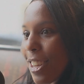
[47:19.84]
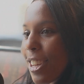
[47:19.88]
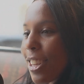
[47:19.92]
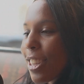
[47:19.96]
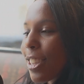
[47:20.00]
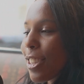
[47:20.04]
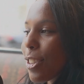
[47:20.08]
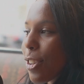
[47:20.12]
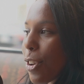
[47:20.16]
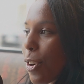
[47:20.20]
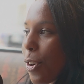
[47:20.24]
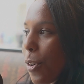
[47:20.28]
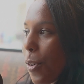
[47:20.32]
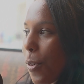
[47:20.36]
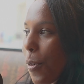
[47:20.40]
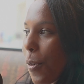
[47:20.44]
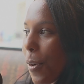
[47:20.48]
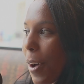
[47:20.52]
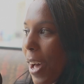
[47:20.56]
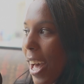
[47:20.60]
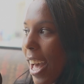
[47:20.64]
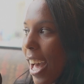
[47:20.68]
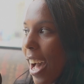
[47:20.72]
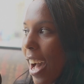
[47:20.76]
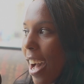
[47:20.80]

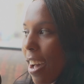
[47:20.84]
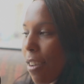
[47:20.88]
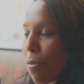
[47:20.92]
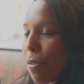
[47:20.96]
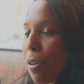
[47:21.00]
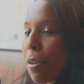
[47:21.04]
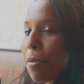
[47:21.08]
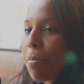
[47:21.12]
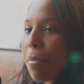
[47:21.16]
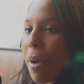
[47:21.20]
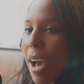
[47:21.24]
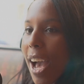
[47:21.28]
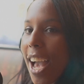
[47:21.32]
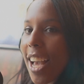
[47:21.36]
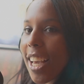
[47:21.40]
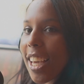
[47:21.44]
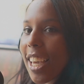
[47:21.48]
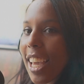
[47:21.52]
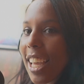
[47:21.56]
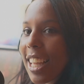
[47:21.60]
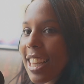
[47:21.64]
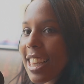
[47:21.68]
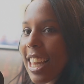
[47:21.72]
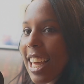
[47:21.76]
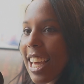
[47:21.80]
So I've been back
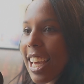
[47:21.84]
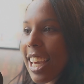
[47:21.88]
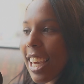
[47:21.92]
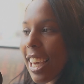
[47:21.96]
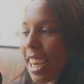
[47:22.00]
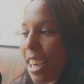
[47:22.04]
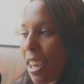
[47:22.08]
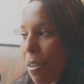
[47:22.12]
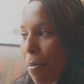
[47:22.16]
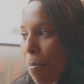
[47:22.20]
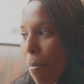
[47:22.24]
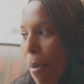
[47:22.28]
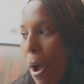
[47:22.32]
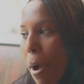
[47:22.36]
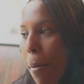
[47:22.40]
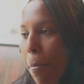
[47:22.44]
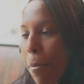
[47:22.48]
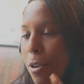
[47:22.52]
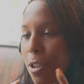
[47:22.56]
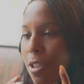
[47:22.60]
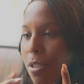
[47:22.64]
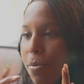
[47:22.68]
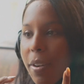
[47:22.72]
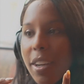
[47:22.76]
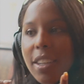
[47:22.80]
and like my
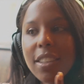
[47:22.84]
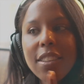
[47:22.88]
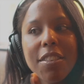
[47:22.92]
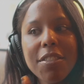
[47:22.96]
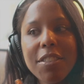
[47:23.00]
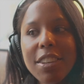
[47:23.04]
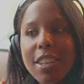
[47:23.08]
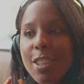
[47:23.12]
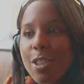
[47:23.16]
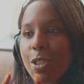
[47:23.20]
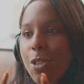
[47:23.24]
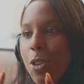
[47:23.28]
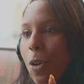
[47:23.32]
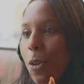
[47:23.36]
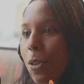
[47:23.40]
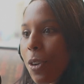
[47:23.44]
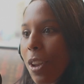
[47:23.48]
perspective is so